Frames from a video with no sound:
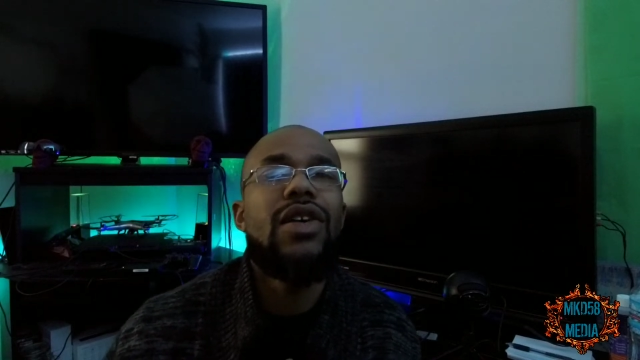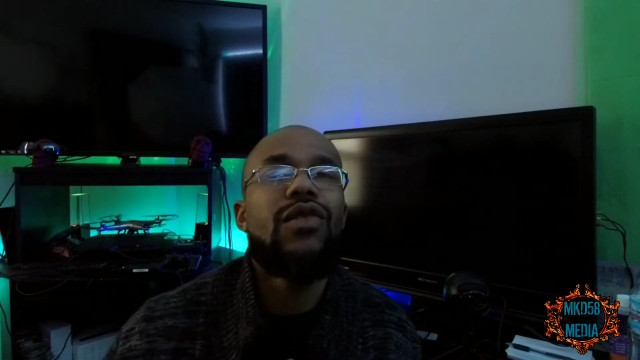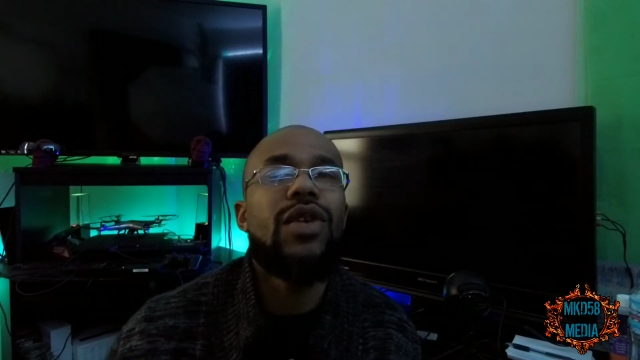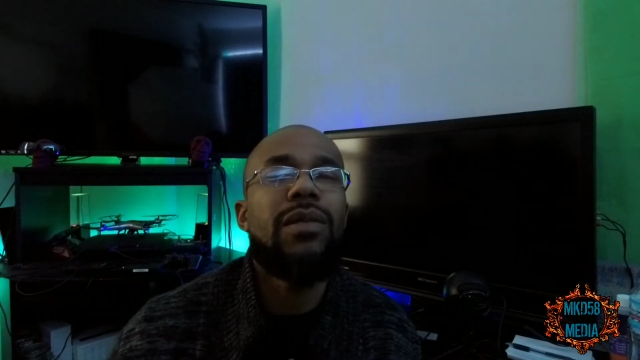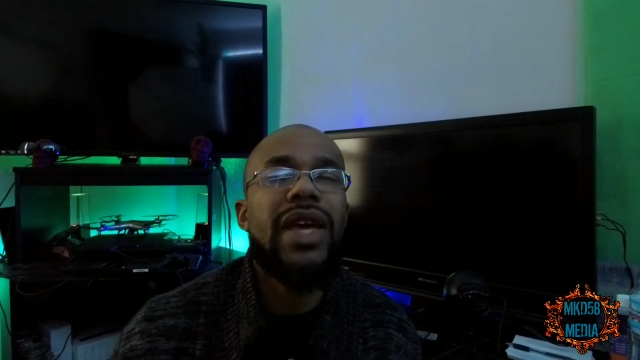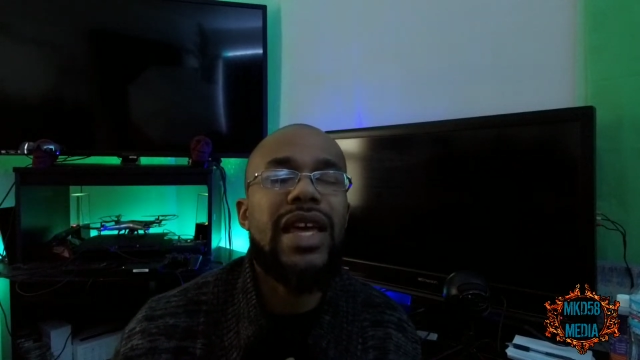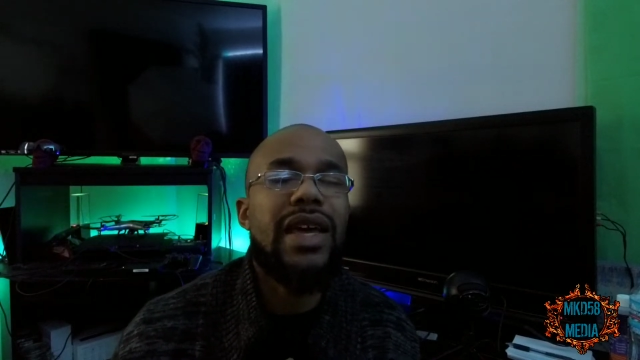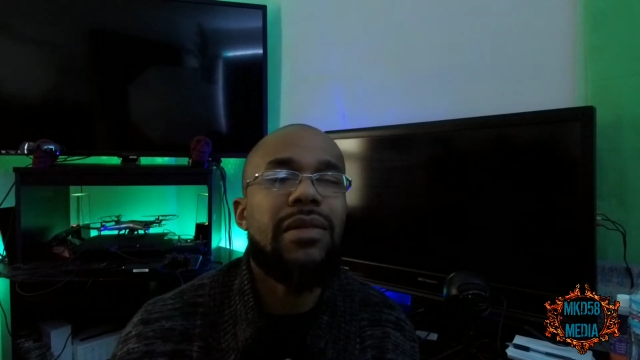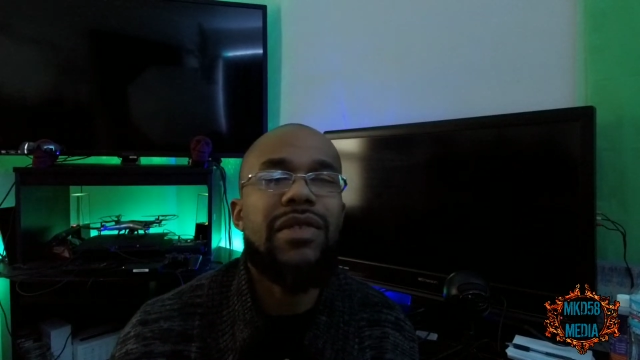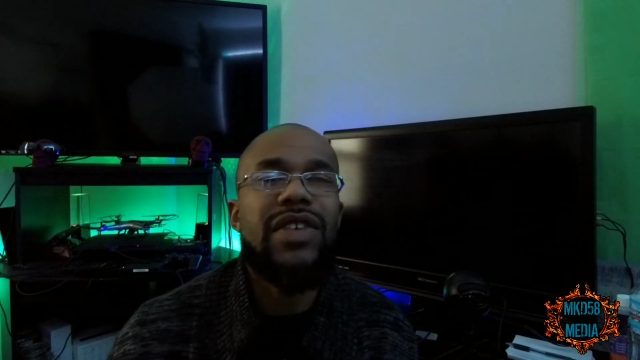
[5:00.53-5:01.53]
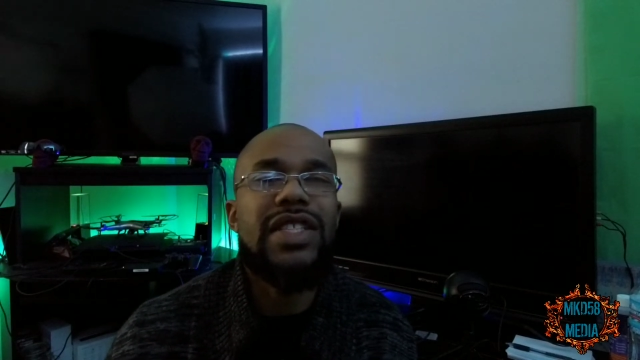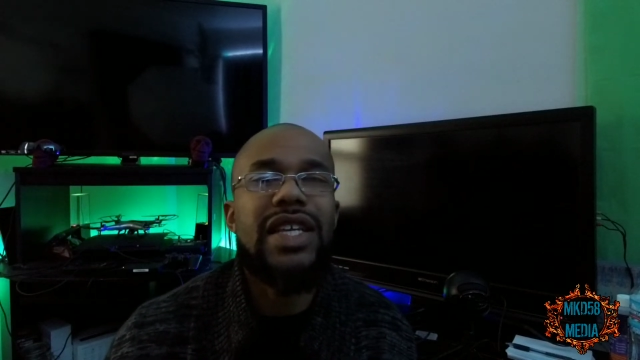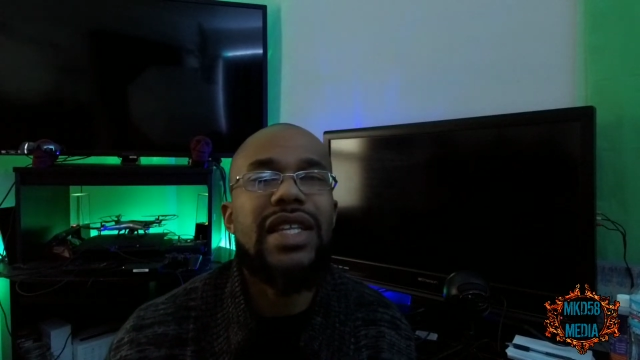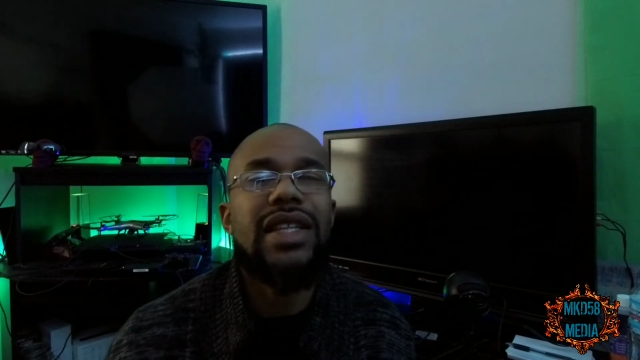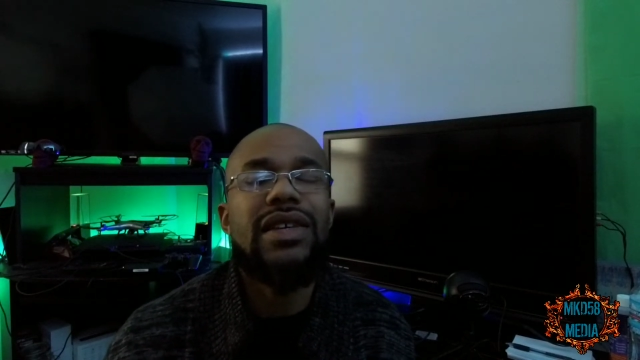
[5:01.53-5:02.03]
from him if he's
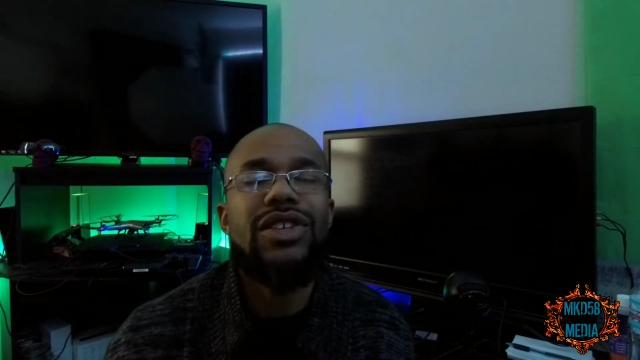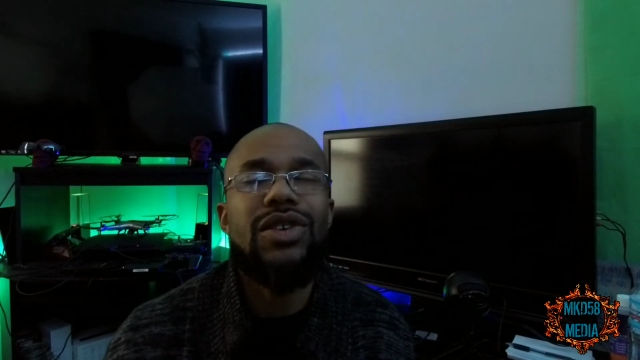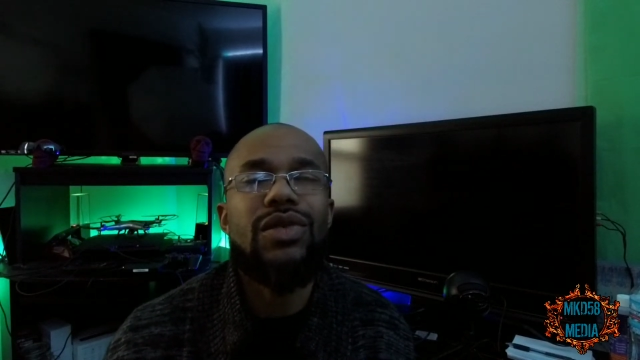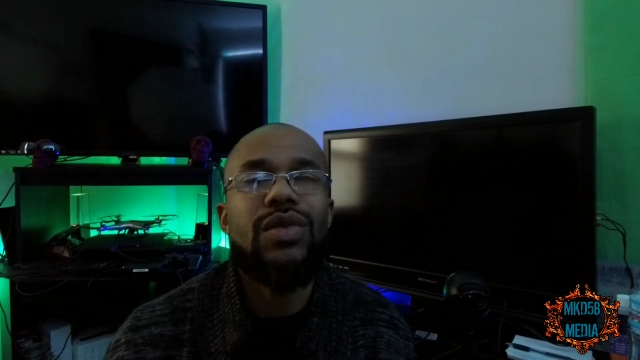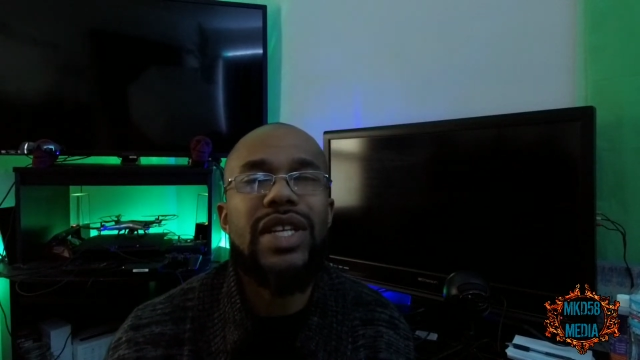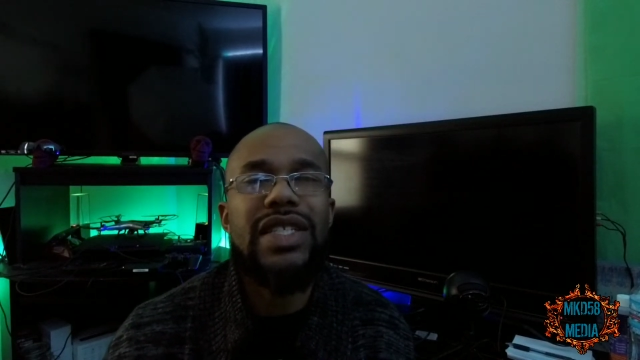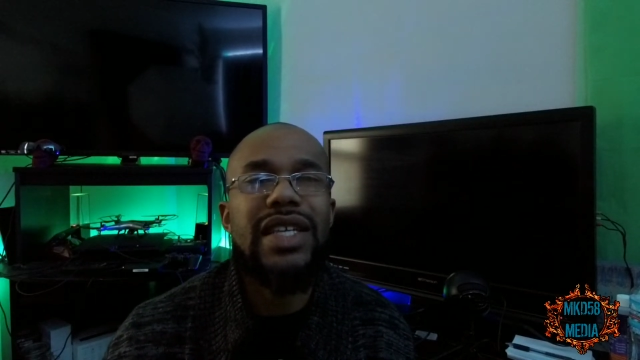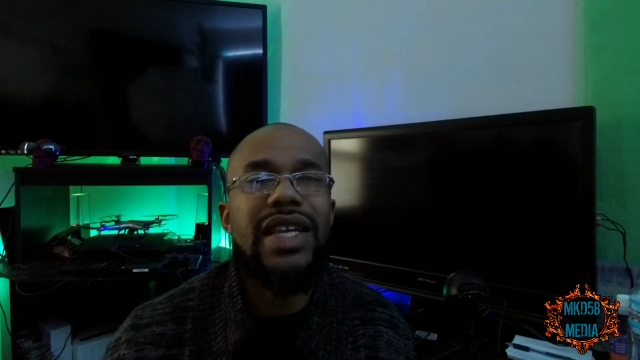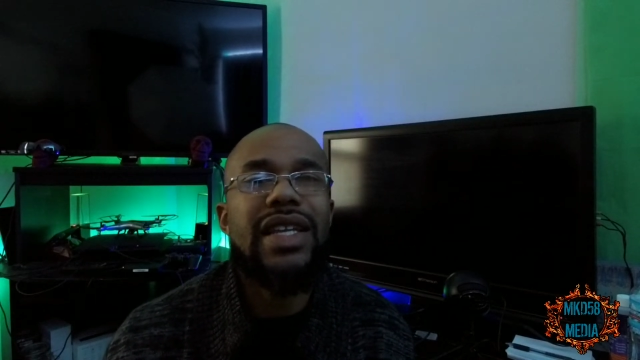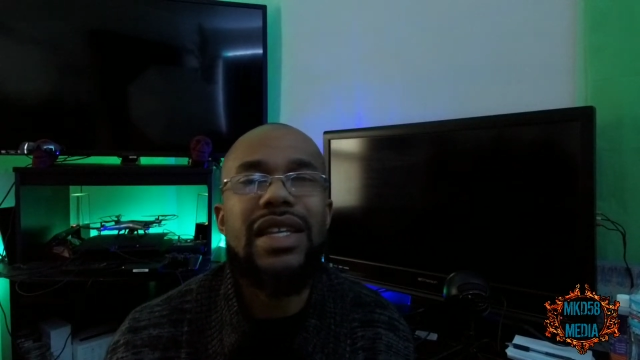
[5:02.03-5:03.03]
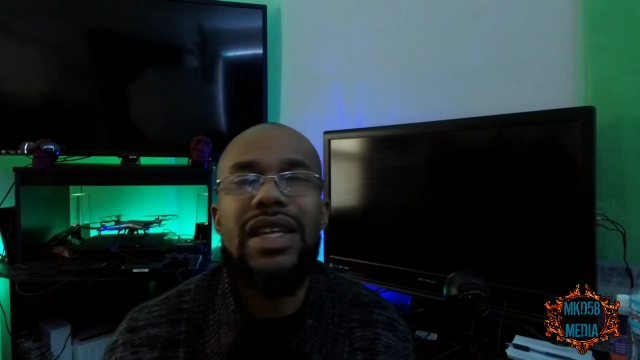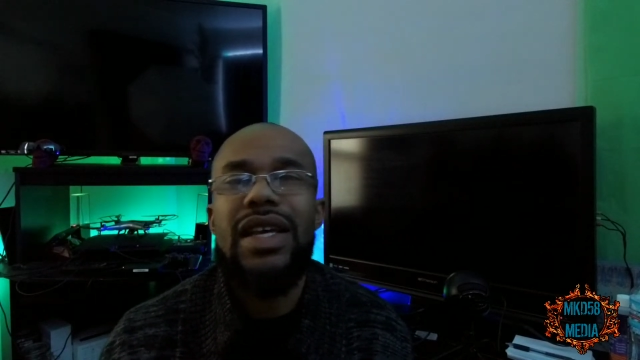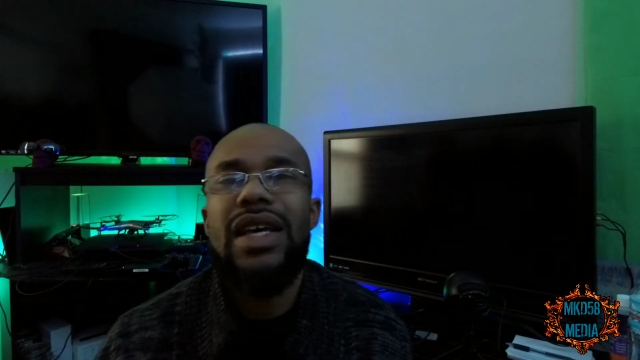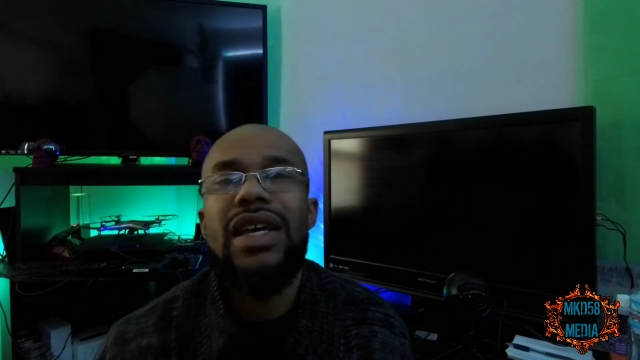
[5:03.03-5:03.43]
in the, you know, when he's in